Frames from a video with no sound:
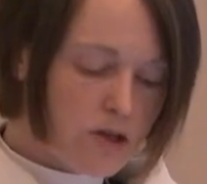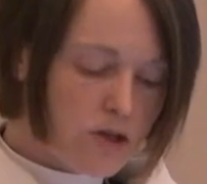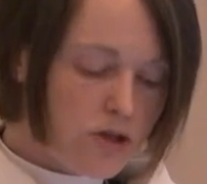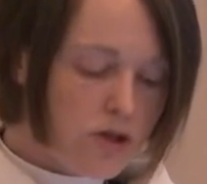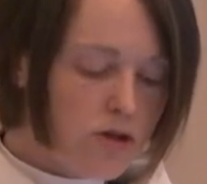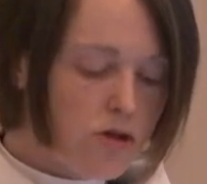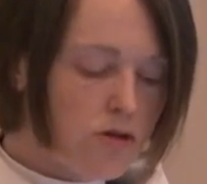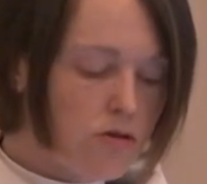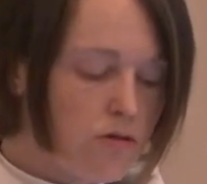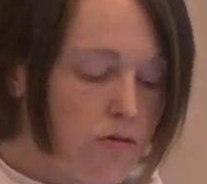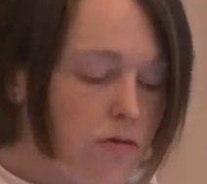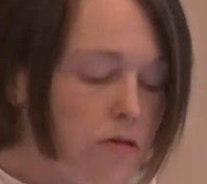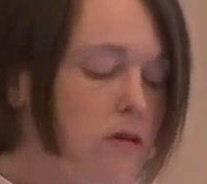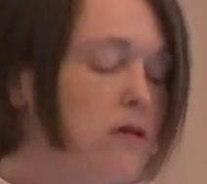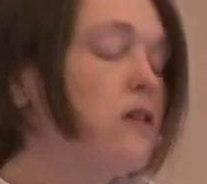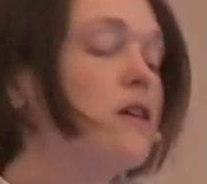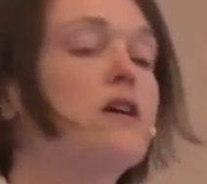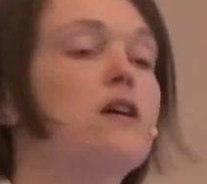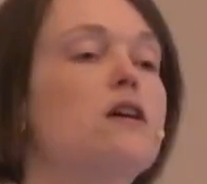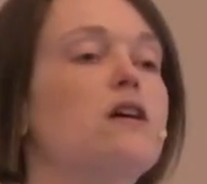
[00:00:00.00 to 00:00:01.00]
two
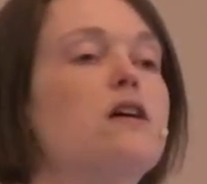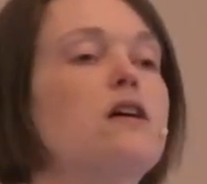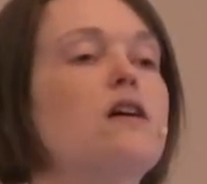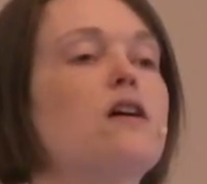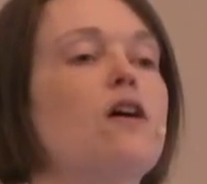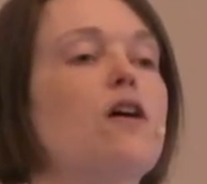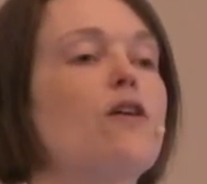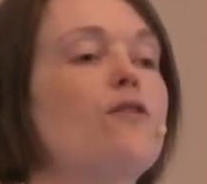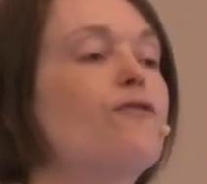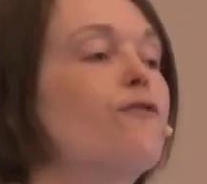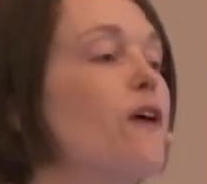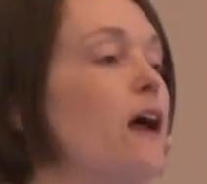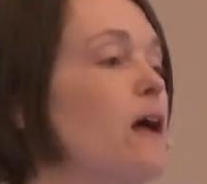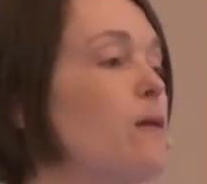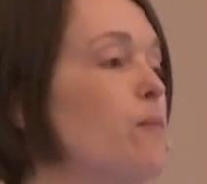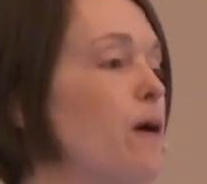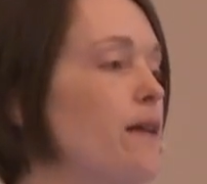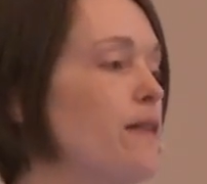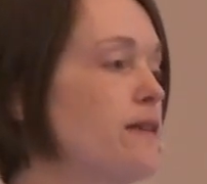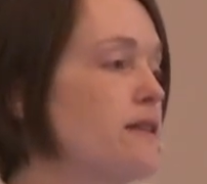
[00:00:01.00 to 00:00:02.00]
are
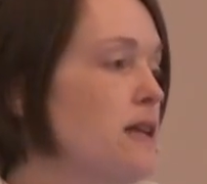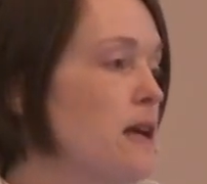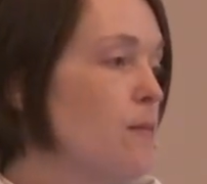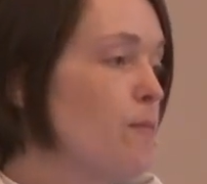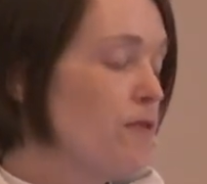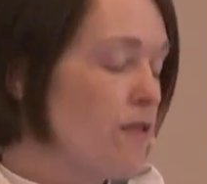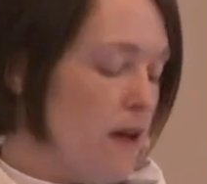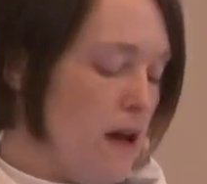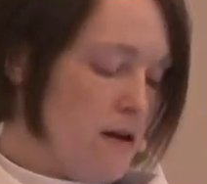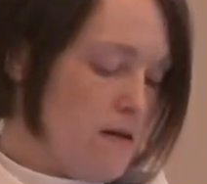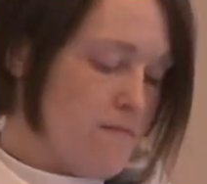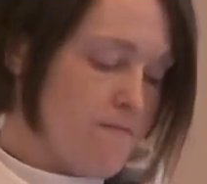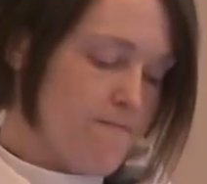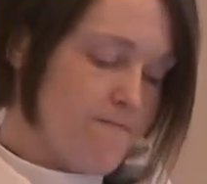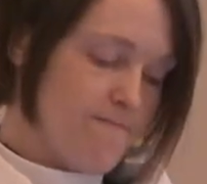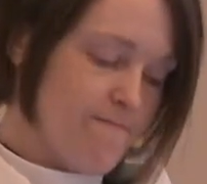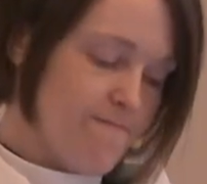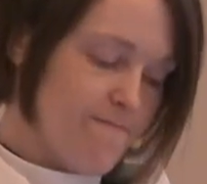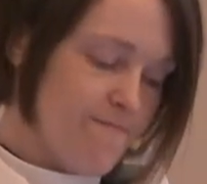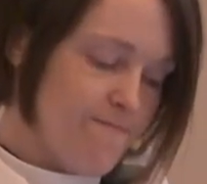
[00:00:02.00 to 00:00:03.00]
fed by the same thing,
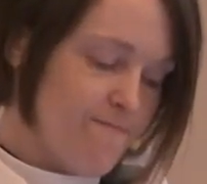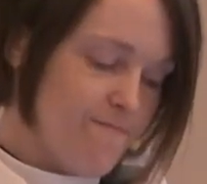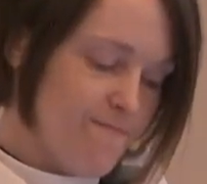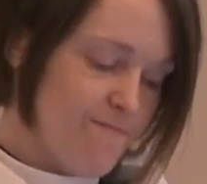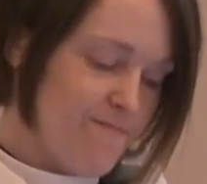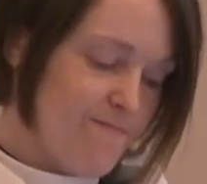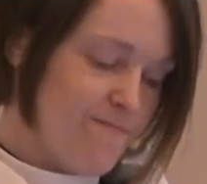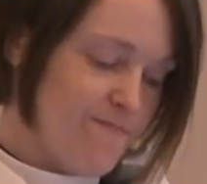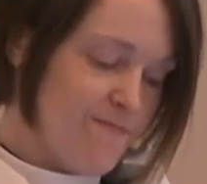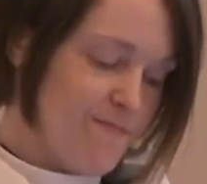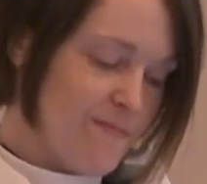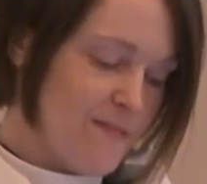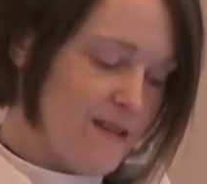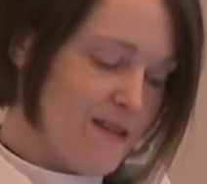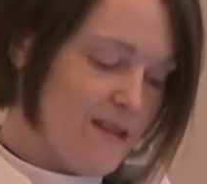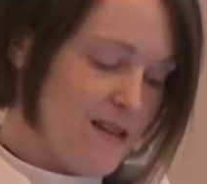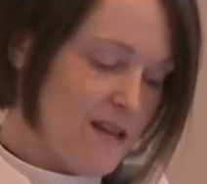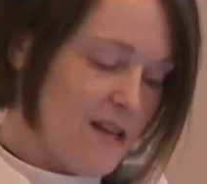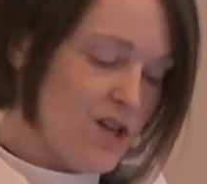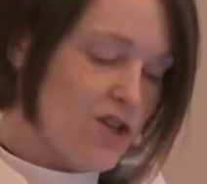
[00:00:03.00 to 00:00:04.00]

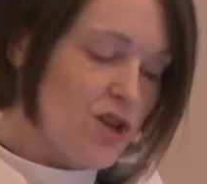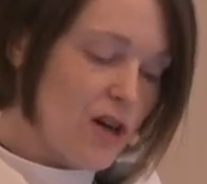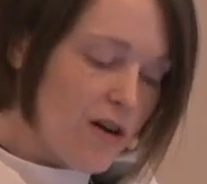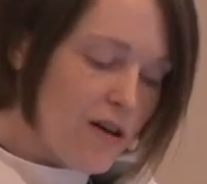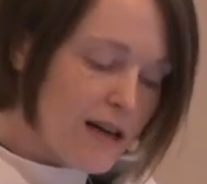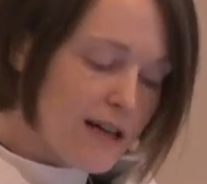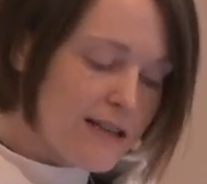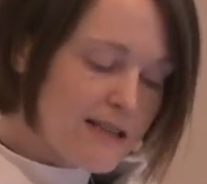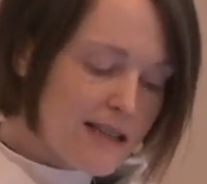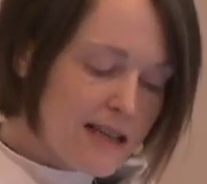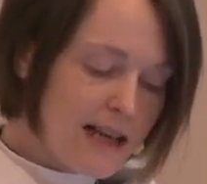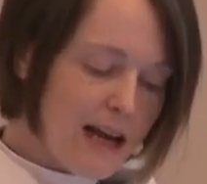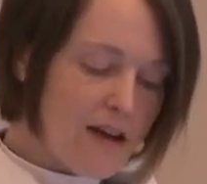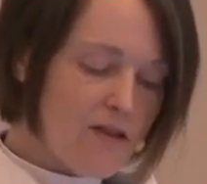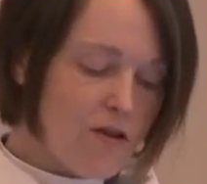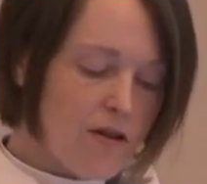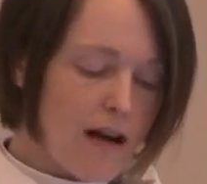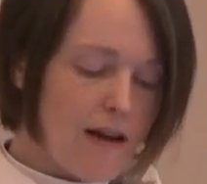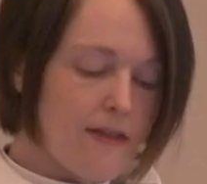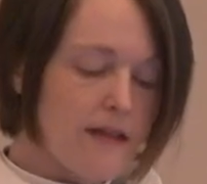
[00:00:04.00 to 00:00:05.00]
a sharing
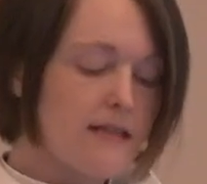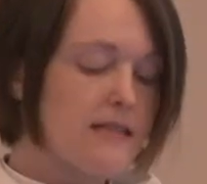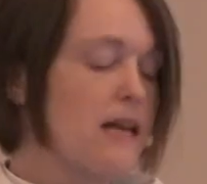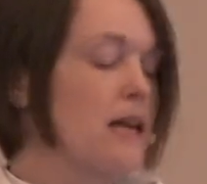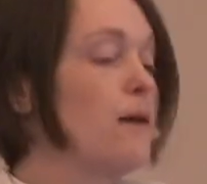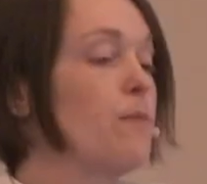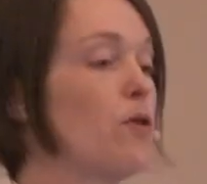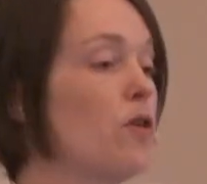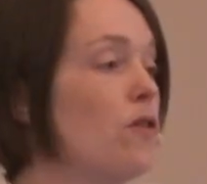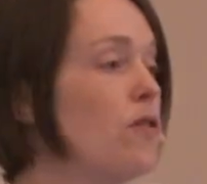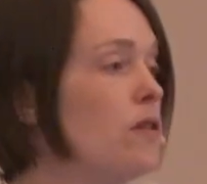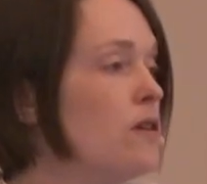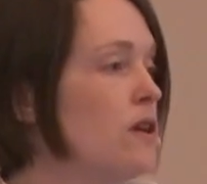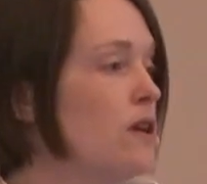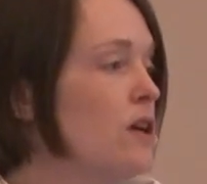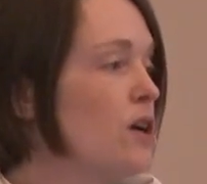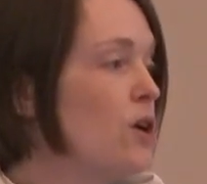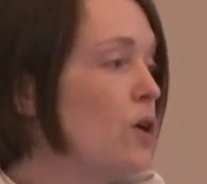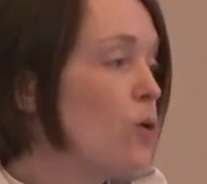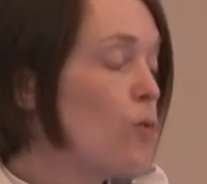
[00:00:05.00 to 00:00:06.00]
together at the table
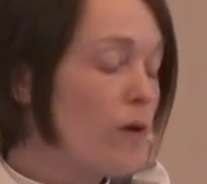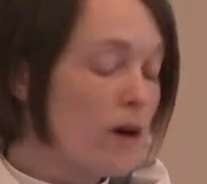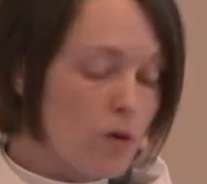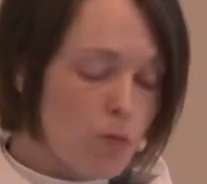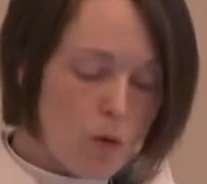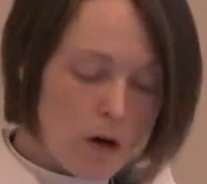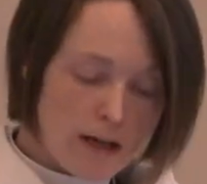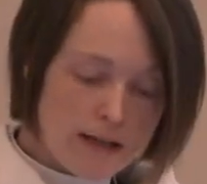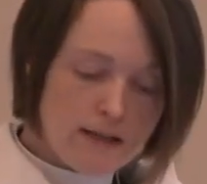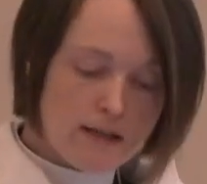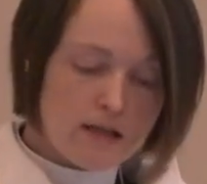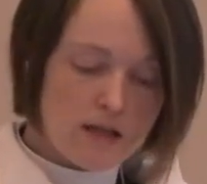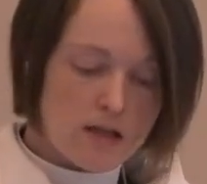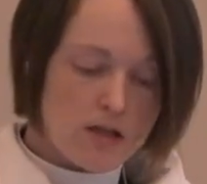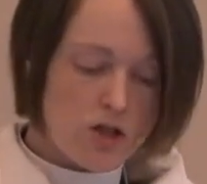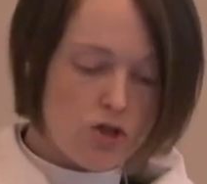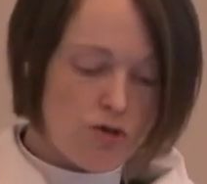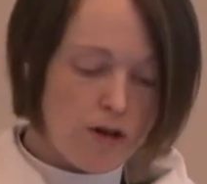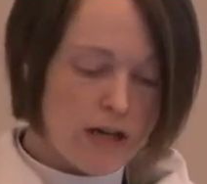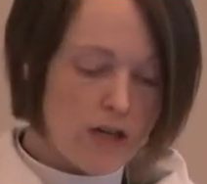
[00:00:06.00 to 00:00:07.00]
where once
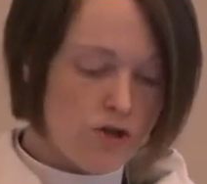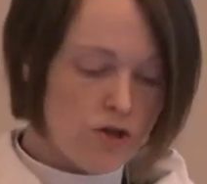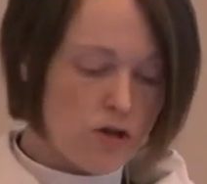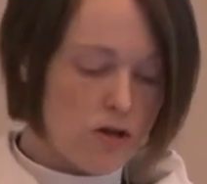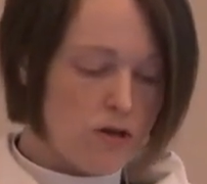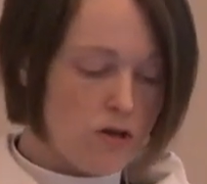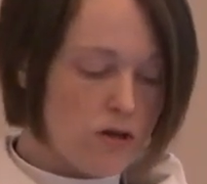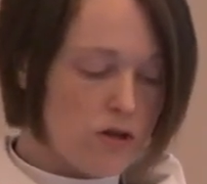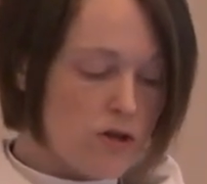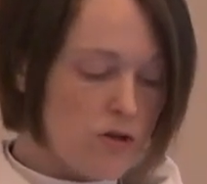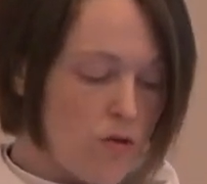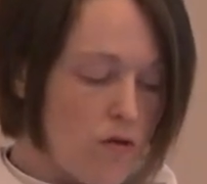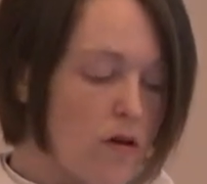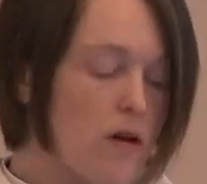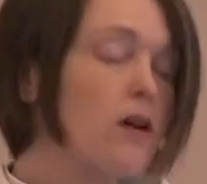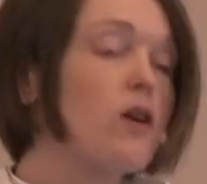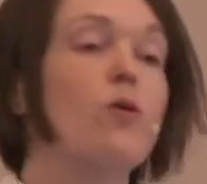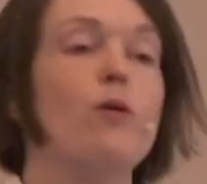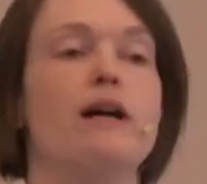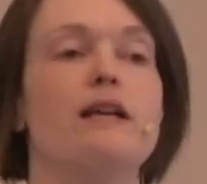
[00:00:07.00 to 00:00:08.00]
strangers or
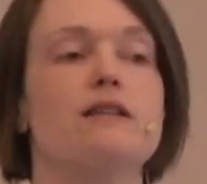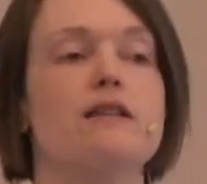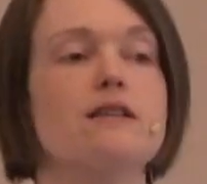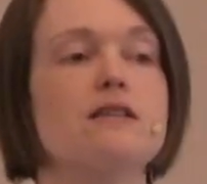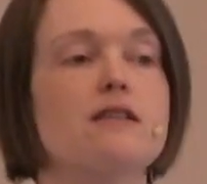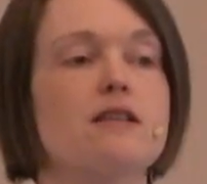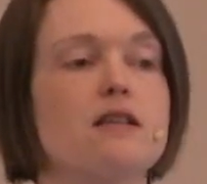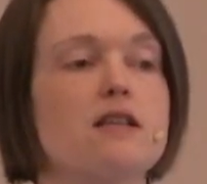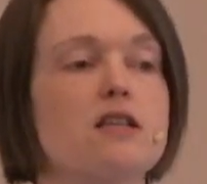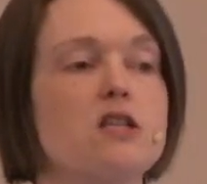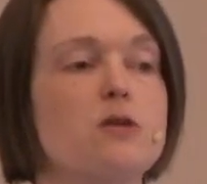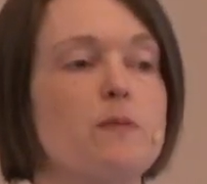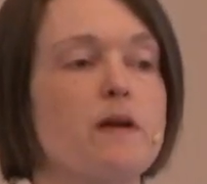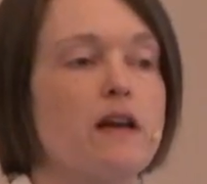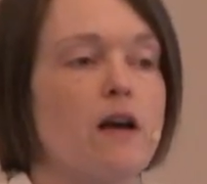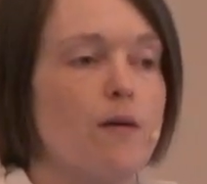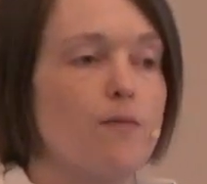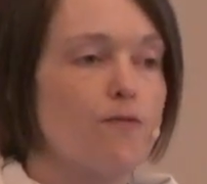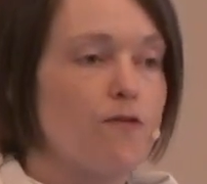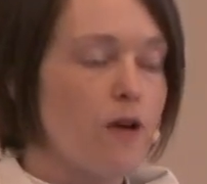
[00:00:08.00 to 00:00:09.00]
acquaintances
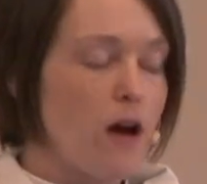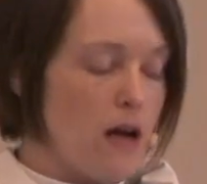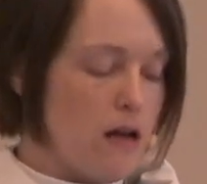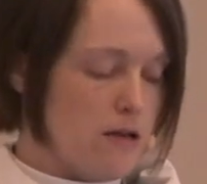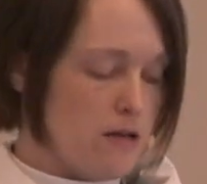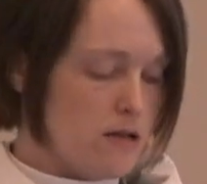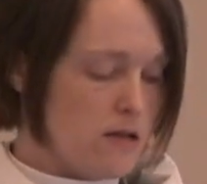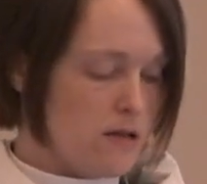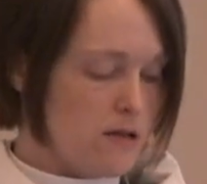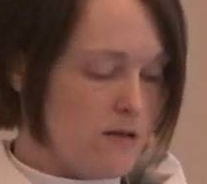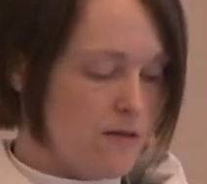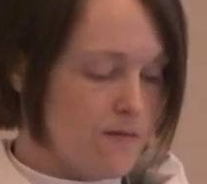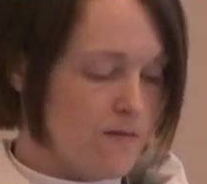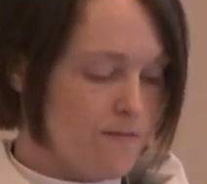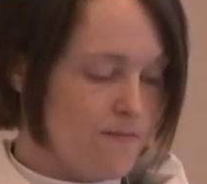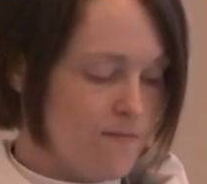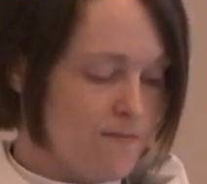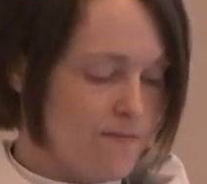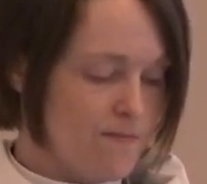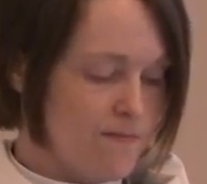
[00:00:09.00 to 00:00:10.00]
become friends,
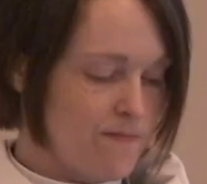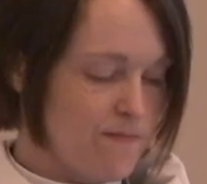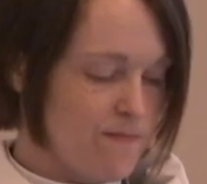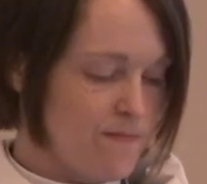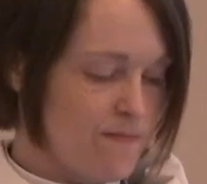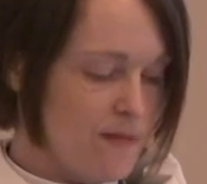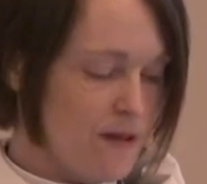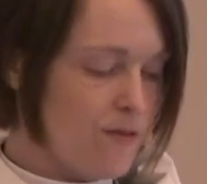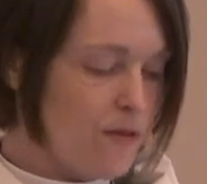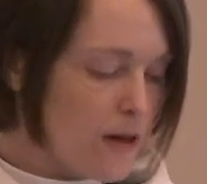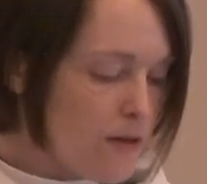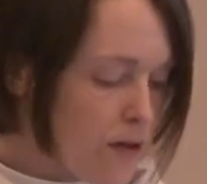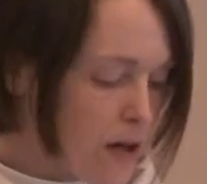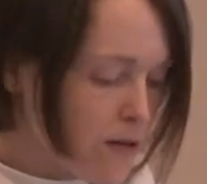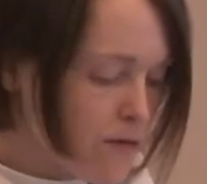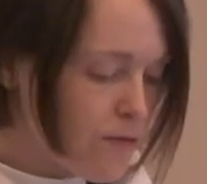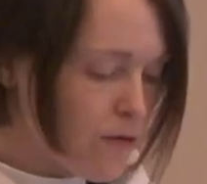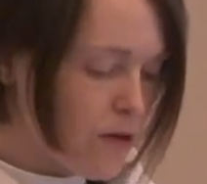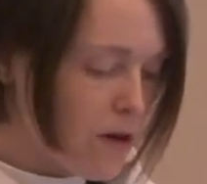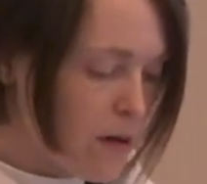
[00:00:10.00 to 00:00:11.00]
if
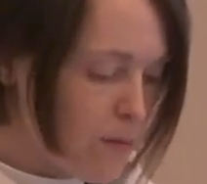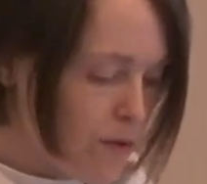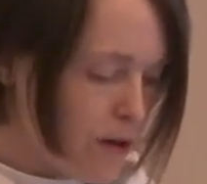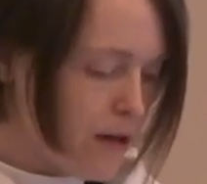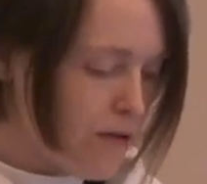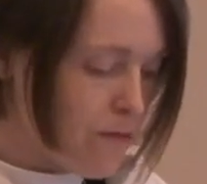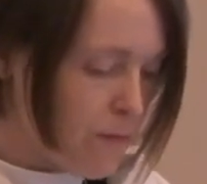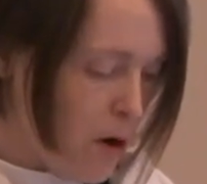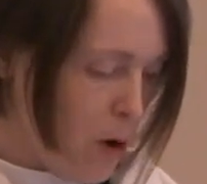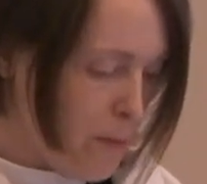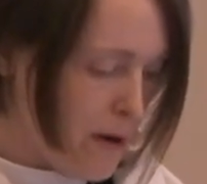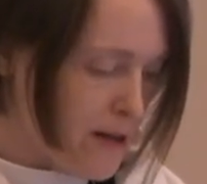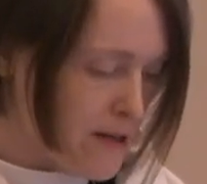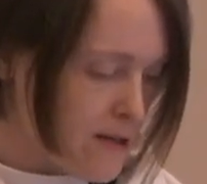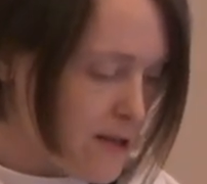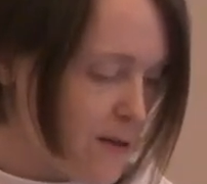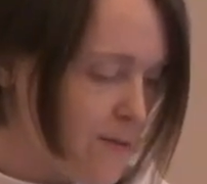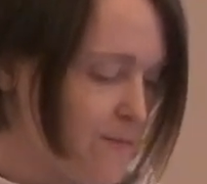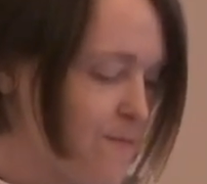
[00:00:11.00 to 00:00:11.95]
even for a brief moment.